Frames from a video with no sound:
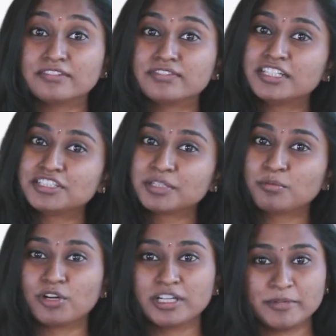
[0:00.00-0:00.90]
finishing
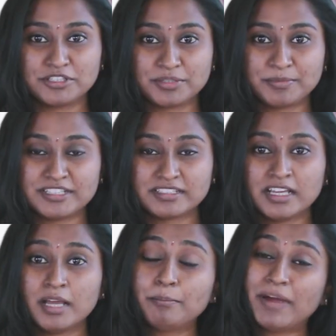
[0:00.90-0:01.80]
body measurements,
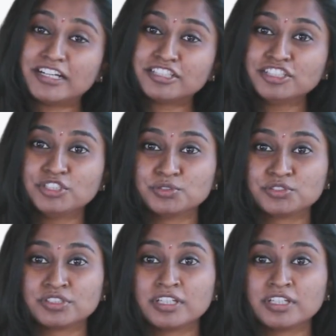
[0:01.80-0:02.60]
pattern use,